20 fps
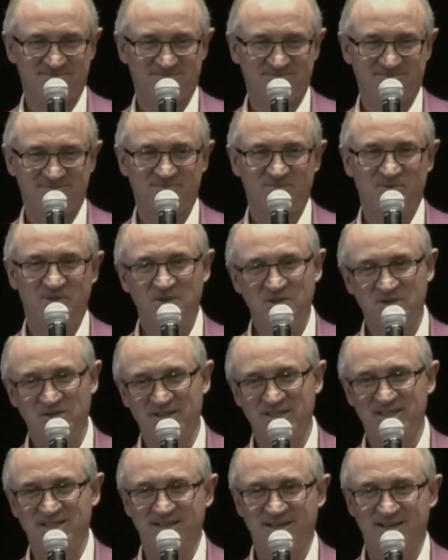Well, who do you think the
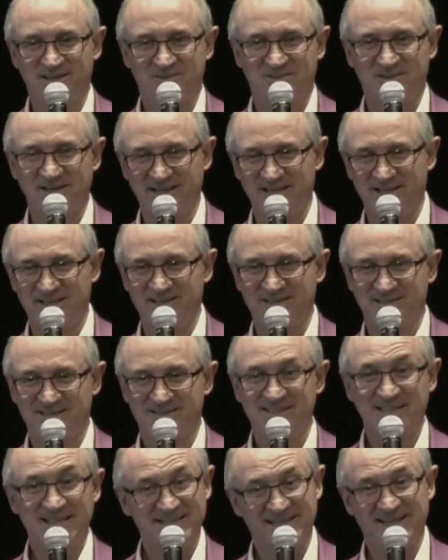knucklehead
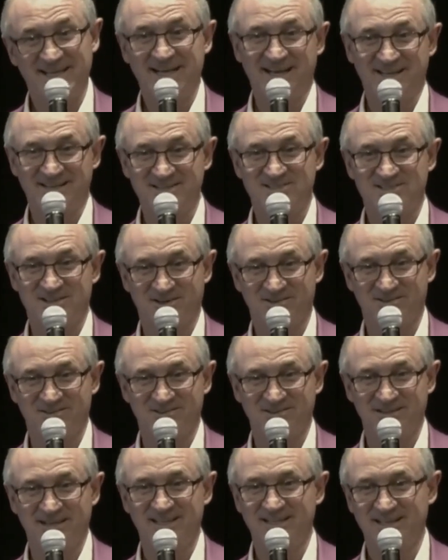didn't get out of the circle
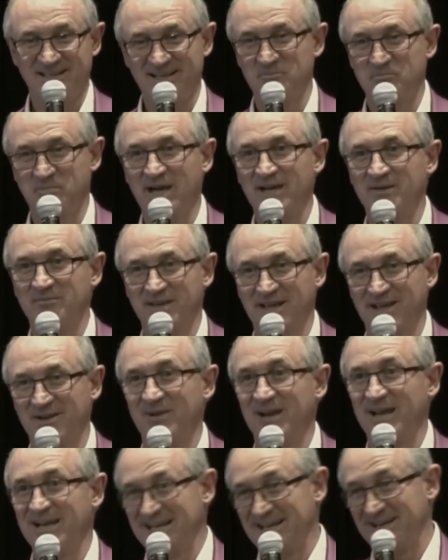and the lead pipe came right
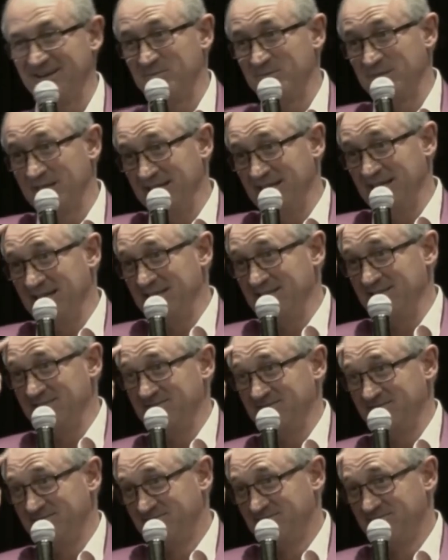down on my head?
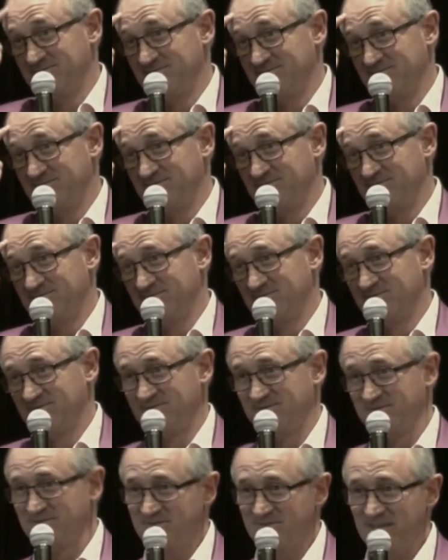
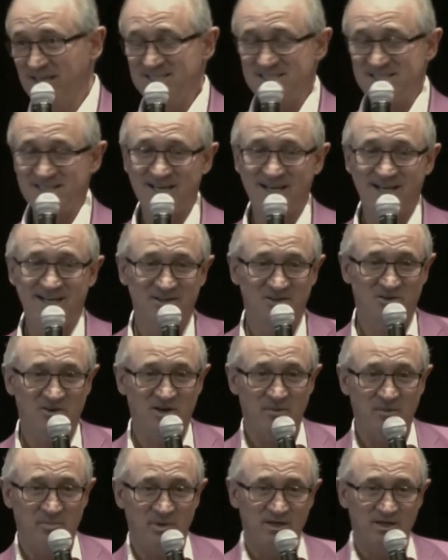That's the kind of crap
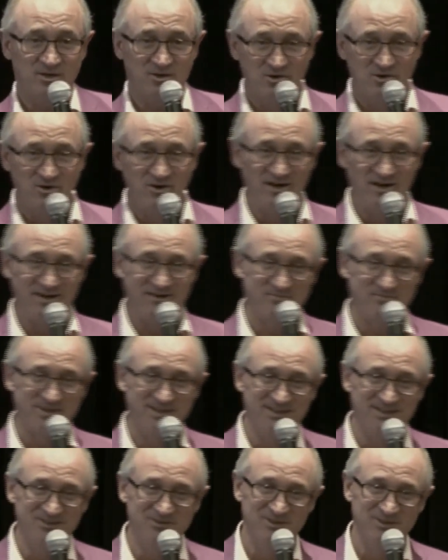I grew up doing.